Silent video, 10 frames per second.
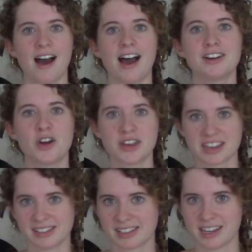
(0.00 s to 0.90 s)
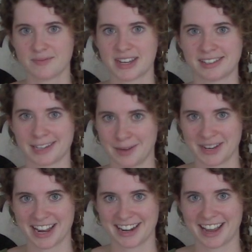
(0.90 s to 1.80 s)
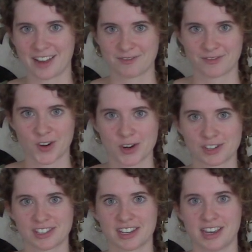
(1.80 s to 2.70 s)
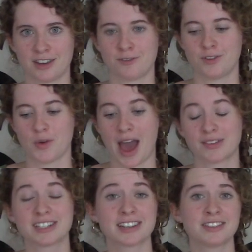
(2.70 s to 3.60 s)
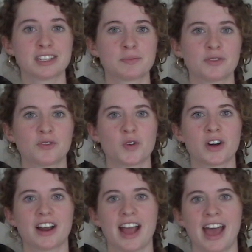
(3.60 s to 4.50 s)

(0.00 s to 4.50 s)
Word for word: I know it can seem intimidating at first if you haven't done this before,